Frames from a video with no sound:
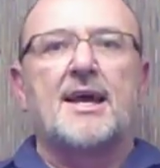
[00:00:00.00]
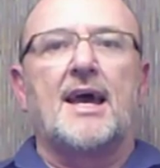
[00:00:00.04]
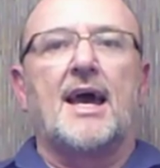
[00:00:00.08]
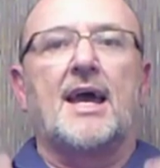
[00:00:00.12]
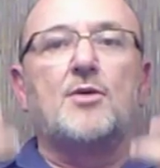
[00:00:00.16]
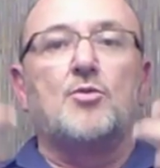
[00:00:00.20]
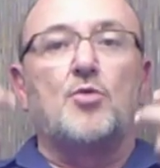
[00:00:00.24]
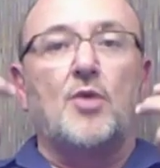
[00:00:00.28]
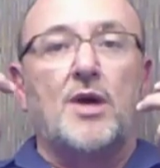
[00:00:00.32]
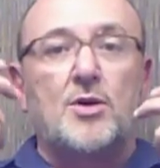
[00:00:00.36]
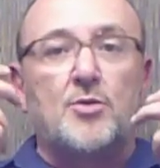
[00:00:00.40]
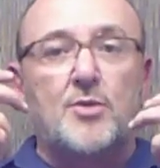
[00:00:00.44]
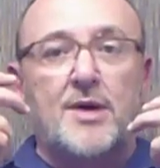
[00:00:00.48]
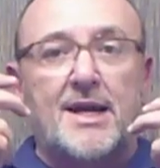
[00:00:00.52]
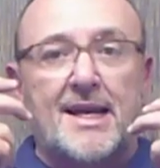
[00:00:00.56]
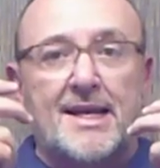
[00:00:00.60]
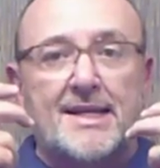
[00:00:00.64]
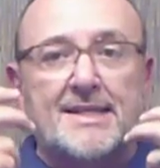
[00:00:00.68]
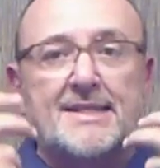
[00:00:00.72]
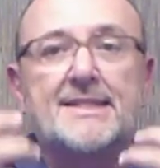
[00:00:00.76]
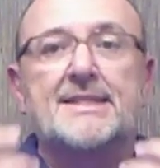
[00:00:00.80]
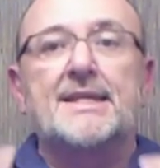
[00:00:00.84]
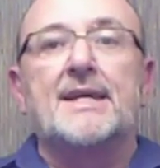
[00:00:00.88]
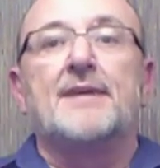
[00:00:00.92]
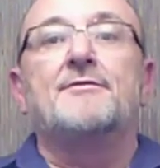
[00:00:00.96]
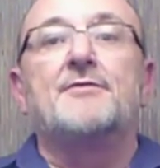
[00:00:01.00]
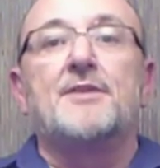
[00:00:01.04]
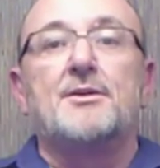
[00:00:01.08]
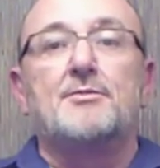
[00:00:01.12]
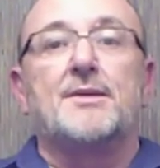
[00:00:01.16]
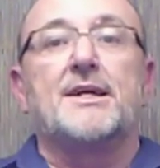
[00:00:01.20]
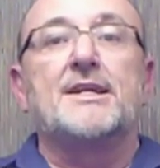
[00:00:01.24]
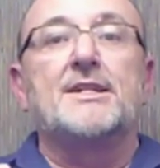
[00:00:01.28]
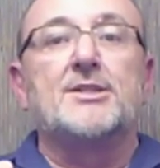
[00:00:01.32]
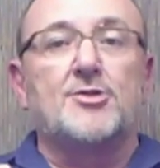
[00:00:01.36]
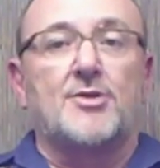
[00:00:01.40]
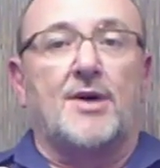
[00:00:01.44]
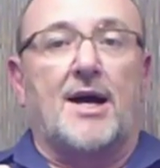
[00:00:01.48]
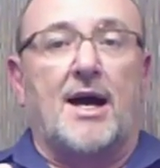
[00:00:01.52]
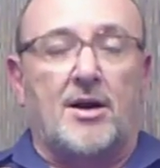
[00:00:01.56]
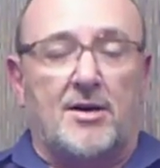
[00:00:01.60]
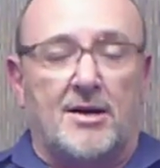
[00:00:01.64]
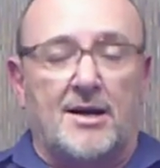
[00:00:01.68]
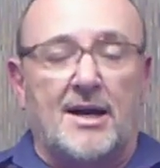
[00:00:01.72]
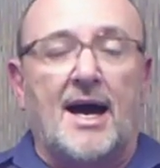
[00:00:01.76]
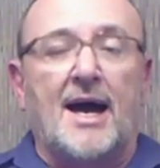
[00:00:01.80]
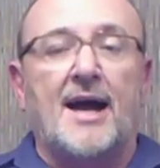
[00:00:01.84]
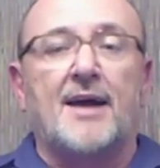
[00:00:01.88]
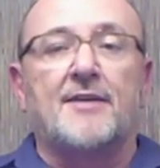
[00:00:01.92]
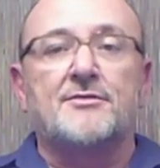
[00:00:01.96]
And when we receive Him into
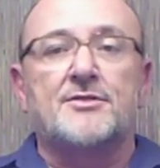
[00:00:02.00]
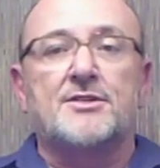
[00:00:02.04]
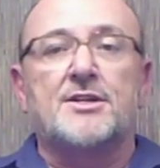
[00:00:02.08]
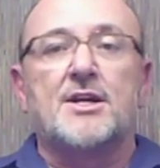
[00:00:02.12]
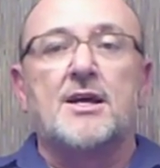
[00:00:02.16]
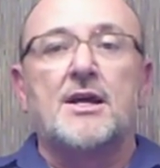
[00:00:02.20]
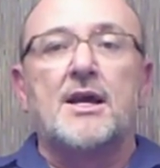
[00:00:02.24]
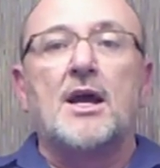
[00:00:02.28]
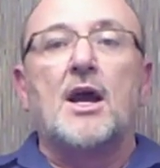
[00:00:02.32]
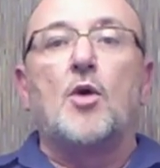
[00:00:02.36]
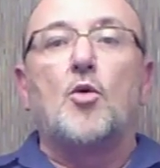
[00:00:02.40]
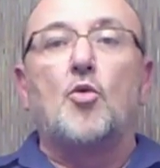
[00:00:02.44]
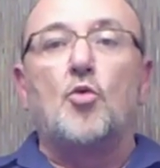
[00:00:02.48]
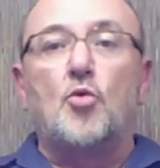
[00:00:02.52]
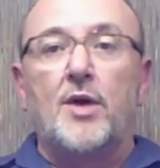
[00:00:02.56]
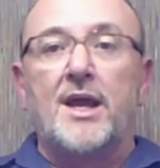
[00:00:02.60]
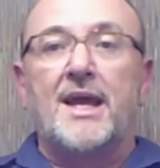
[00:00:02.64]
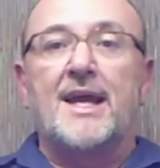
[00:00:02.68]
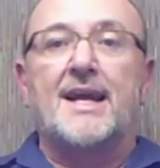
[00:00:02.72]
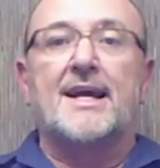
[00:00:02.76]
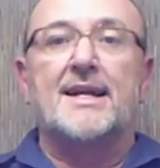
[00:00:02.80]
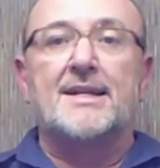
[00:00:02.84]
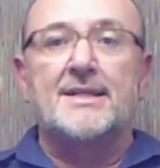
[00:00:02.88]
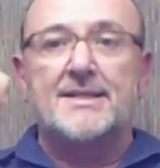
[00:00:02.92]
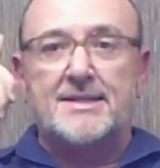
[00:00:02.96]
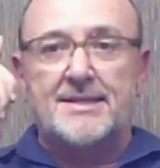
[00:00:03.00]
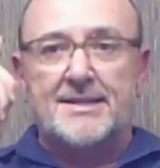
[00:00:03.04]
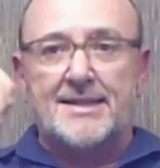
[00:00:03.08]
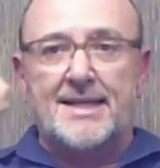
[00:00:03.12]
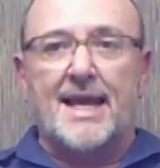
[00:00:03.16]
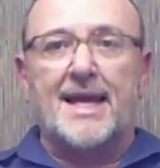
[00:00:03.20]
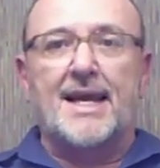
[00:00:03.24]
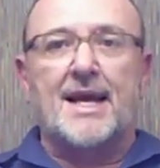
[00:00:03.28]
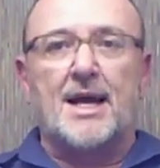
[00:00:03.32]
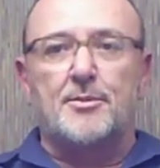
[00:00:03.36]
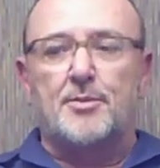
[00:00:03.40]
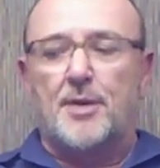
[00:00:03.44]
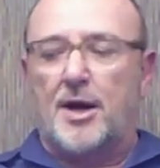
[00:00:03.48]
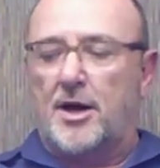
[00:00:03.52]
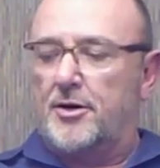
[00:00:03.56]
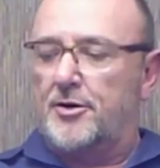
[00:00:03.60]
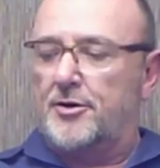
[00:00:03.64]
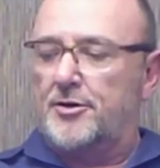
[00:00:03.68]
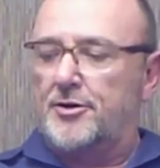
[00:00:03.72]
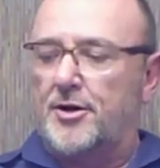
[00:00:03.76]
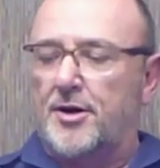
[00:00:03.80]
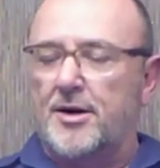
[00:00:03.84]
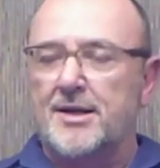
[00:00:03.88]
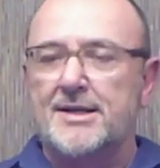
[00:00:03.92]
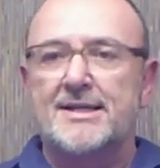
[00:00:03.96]
our lives, we can take up our
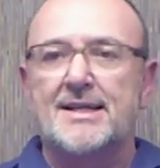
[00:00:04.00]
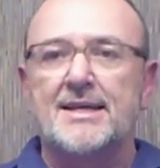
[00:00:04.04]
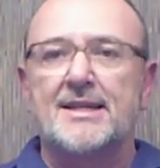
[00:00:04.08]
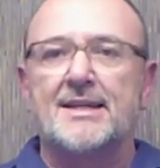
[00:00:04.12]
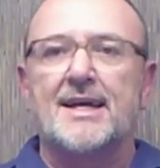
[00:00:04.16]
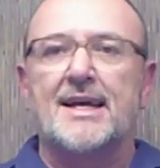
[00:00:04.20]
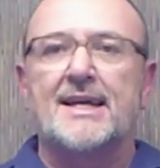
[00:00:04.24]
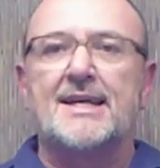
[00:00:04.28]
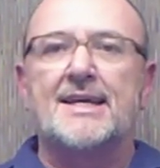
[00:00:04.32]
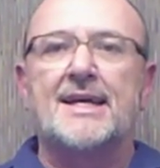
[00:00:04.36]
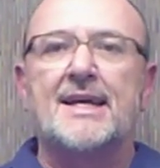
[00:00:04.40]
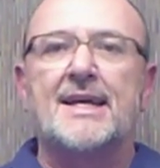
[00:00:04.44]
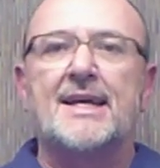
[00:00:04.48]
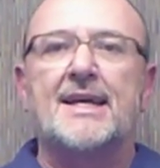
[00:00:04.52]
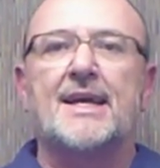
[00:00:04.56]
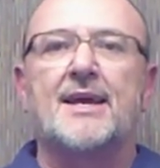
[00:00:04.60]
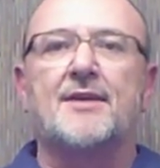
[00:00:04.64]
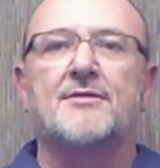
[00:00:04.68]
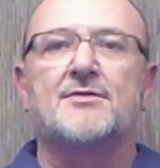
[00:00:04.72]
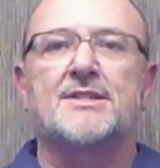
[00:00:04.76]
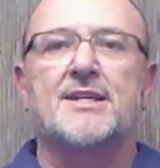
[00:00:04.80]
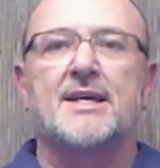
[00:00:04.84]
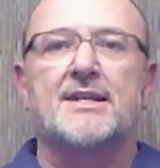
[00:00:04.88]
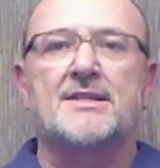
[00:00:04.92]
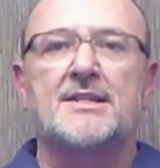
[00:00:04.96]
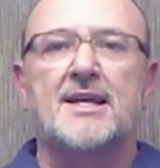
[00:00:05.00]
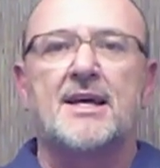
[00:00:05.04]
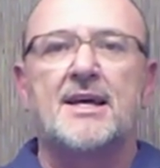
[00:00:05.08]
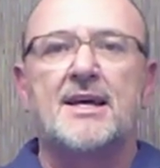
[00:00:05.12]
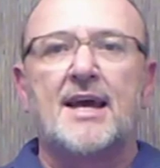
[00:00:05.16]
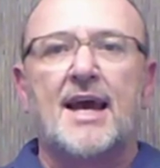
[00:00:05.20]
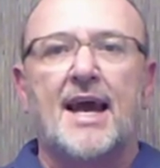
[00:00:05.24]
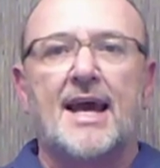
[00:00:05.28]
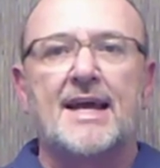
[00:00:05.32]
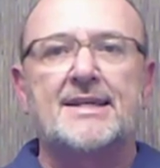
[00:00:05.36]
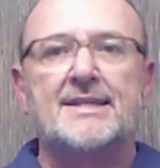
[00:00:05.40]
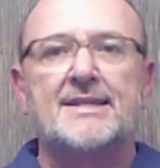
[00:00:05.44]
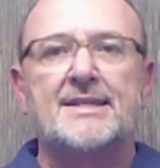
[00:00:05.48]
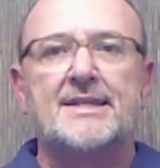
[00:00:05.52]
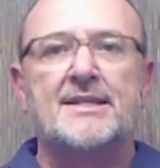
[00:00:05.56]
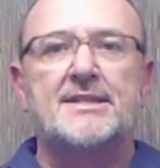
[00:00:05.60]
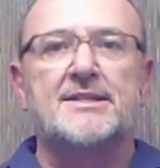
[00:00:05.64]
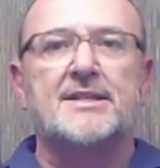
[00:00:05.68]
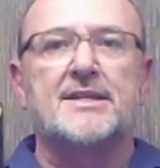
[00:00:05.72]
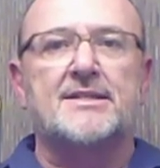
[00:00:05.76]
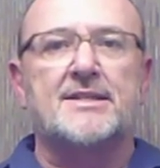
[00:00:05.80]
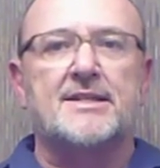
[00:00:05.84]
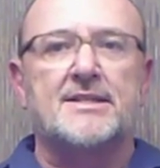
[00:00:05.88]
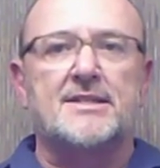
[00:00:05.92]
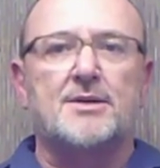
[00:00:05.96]
authority that He gives us and
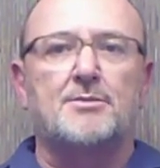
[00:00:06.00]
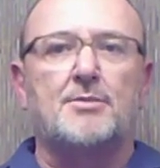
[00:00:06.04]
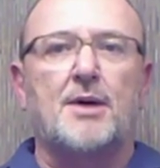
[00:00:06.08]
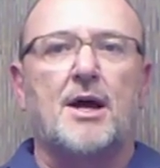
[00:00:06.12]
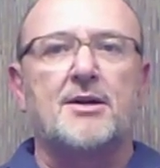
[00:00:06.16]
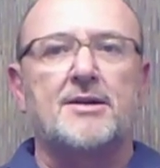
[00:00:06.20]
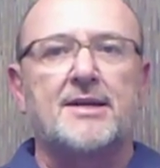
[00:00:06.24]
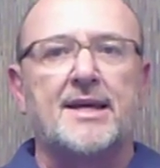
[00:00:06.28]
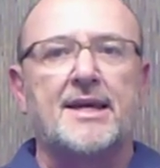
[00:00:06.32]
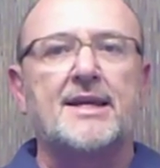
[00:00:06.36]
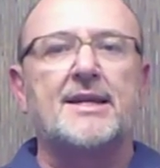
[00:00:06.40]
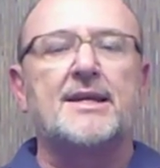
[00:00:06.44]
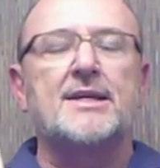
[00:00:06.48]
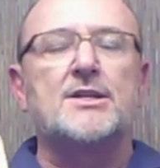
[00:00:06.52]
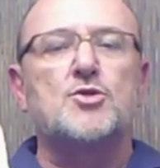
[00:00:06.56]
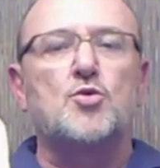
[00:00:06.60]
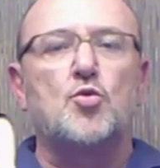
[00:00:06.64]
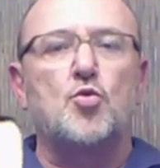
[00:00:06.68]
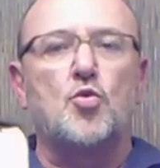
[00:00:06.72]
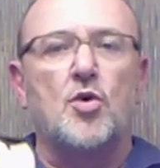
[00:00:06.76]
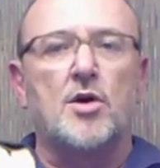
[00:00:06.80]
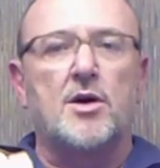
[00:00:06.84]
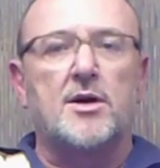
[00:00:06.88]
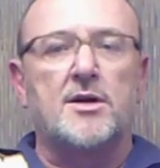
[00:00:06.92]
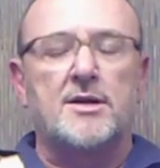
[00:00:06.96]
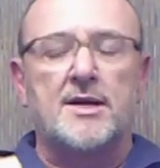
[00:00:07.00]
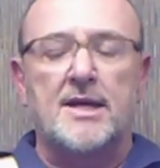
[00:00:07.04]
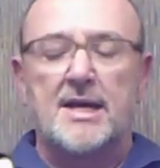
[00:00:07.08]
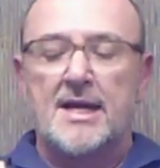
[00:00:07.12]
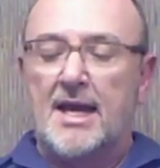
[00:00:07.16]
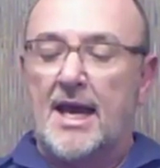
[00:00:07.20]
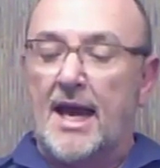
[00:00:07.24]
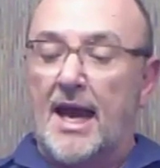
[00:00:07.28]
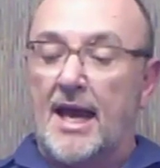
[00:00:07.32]
teaches us about in His Word.